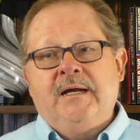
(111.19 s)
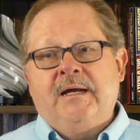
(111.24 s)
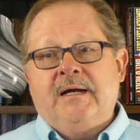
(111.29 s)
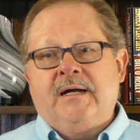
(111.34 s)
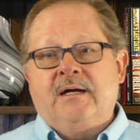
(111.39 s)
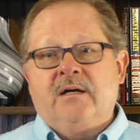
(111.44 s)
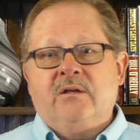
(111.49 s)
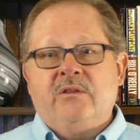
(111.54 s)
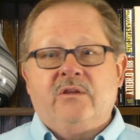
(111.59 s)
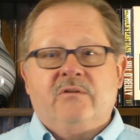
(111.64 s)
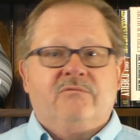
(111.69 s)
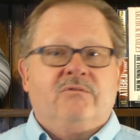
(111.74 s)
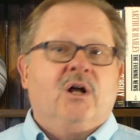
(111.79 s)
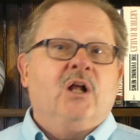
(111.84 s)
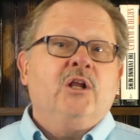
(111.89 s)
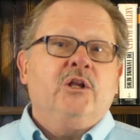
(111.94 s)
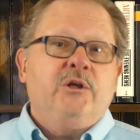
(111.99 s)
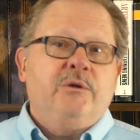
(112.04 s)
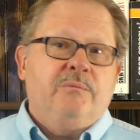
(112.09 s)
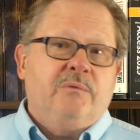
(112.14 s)
The
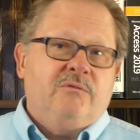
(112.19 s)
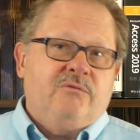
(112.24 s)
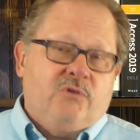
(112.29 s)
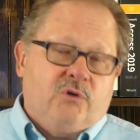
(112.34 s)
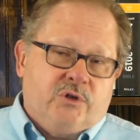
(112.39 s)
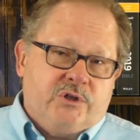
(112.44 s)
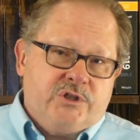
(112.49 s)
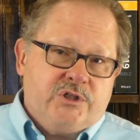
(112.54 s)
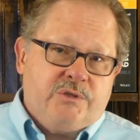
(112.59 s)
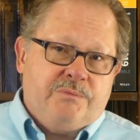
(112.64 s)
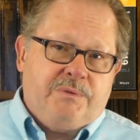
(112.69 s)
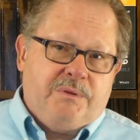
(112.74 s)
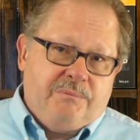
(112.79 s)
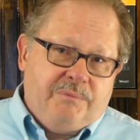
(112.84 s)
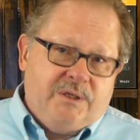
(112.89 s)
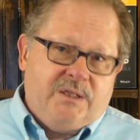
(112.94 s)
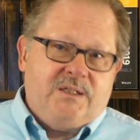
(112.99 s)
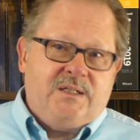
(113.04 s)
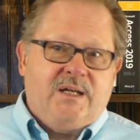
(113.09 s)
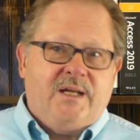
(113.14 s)
volume, of course, to be
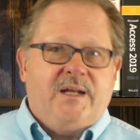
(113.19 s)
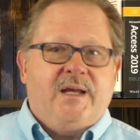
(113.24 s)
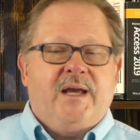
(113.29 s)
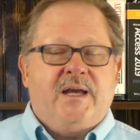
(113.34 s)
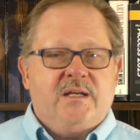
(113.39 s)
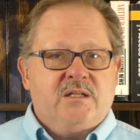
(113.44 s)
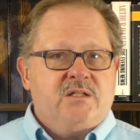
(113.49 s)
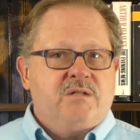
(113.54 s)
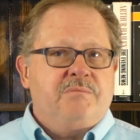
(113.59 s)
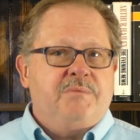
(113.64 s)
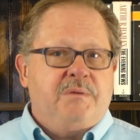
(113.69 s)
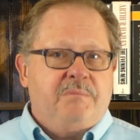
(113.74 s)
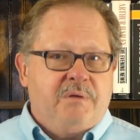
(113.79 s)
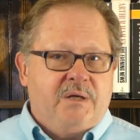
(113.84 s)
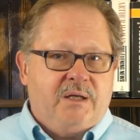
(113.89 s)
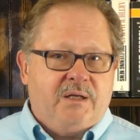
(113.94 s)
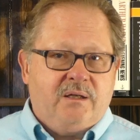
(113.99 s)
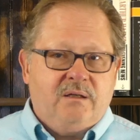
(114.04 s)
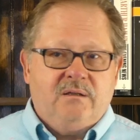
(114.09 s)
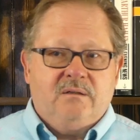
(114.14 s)
big data has to be
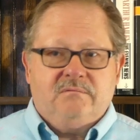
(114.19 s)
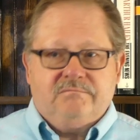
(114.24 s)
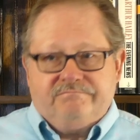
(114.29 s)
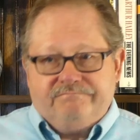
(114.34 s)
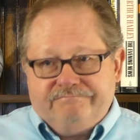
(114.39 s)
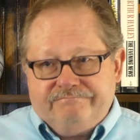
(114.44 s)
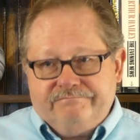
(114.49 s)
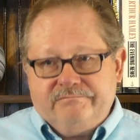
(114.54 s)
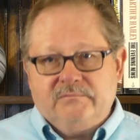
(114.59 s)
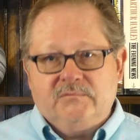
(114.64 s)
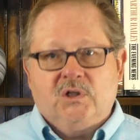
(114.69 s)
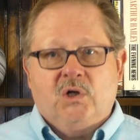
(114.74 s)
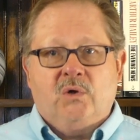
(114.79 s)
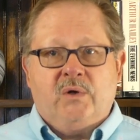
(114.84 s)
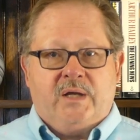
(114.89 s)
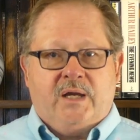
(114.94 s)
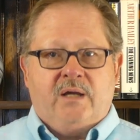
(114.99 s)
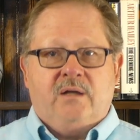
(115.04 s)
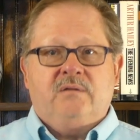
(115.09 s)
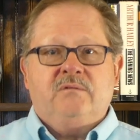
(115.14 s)
big.
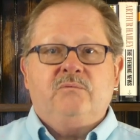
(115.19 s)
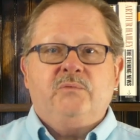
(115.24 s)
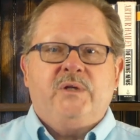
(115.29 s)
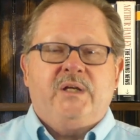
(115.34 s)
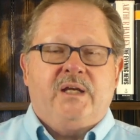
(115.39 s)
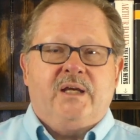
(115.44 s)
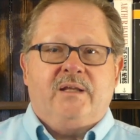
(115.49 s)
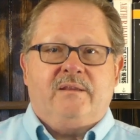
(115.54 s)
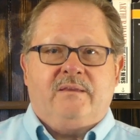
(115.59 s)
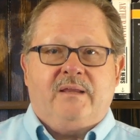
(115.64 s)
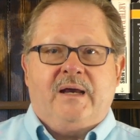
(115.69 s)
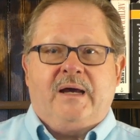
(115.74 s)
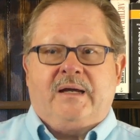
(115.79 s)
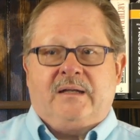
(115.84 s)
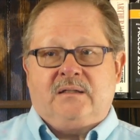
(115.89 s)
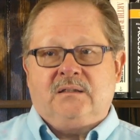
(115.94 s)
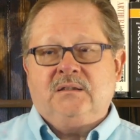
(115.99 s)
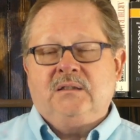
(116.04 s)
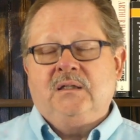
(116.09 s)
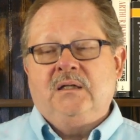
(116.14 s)
Okay, we get that.